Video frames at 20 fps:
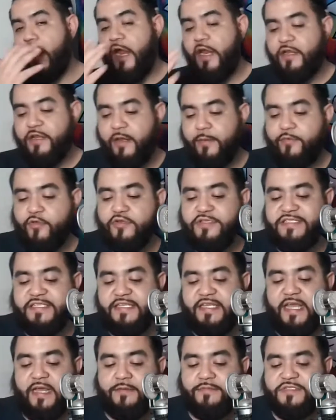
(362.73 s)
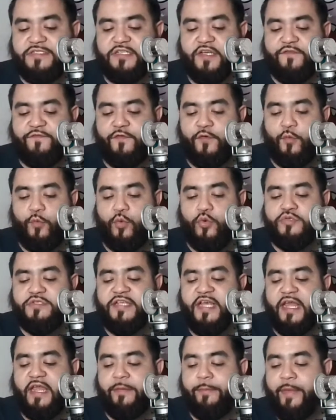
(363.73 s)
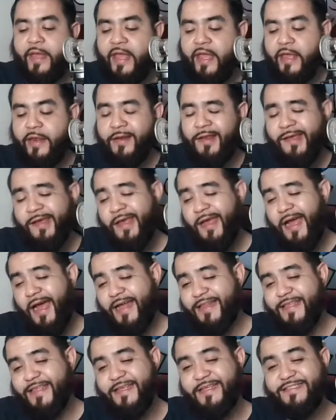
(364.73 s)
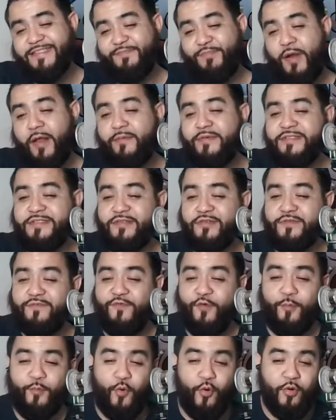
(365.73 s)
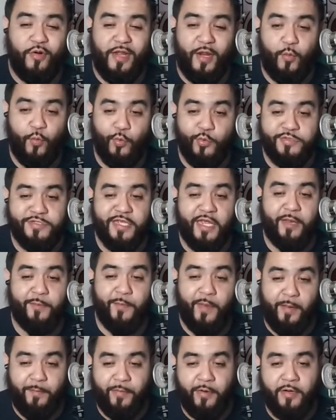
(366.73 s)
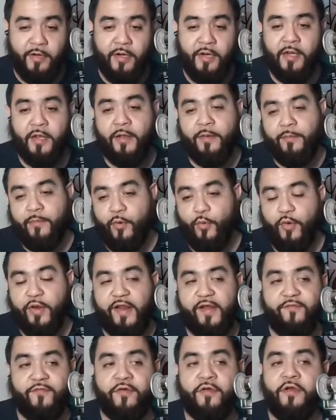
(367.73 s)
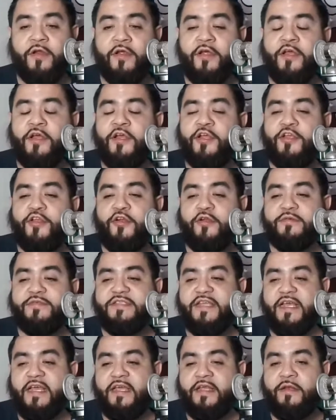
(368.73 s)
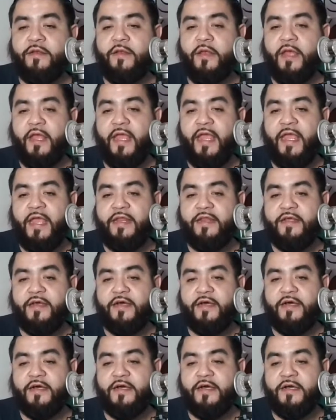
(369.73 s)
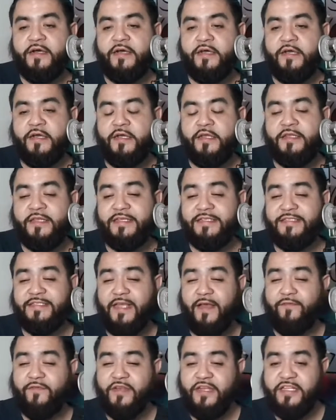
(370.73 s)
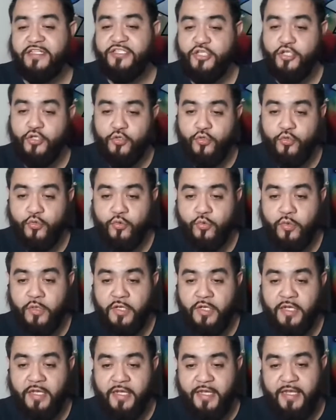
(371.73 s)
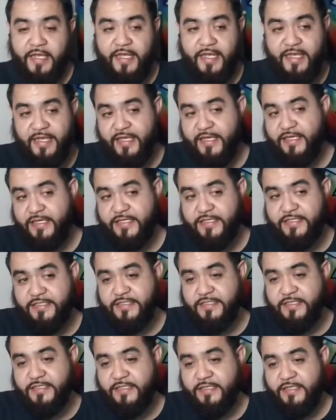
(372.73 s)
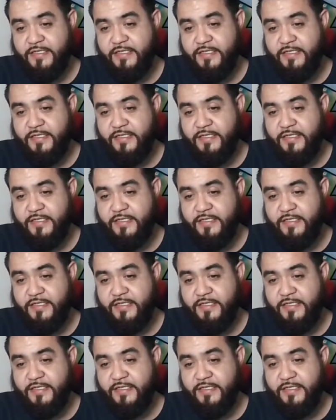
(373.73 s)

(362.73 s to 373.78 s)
right, WTM stood for Wu-Tang Man. I think it's probably stood for more like Wu-Tang member, but whatever. You know what I'm saying? And the 72 is